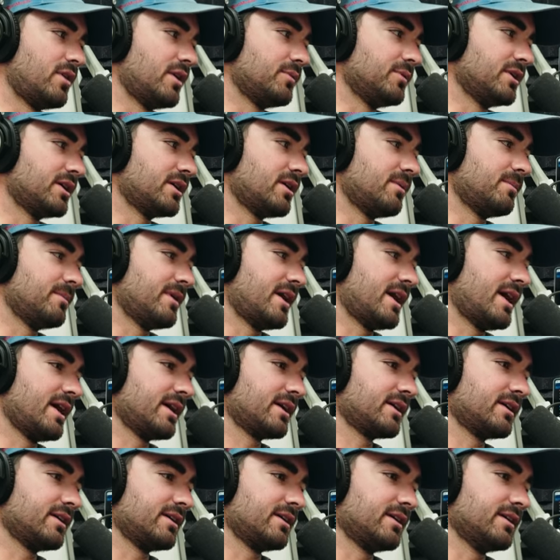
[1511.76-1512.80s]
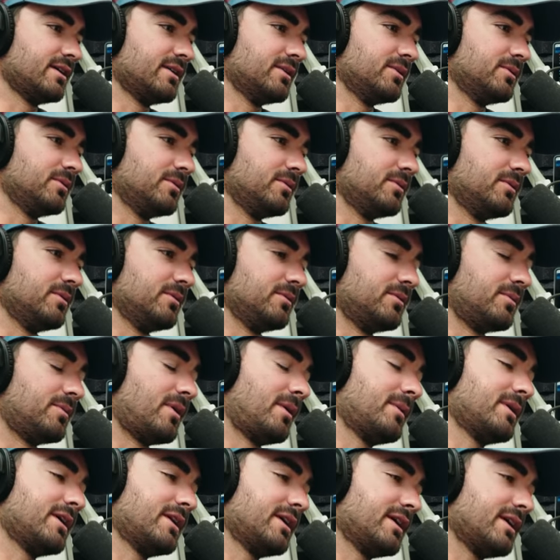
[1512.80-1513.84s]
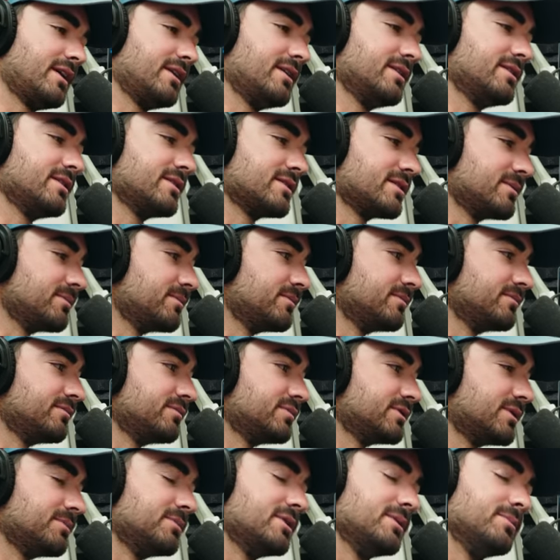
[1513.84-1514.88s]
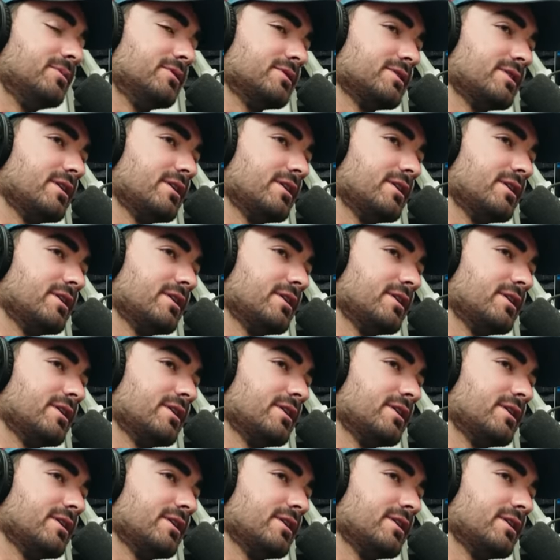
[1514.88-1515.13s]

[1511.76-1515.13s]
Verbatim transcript: When we come back, uh, we're probably going to get into some some deeper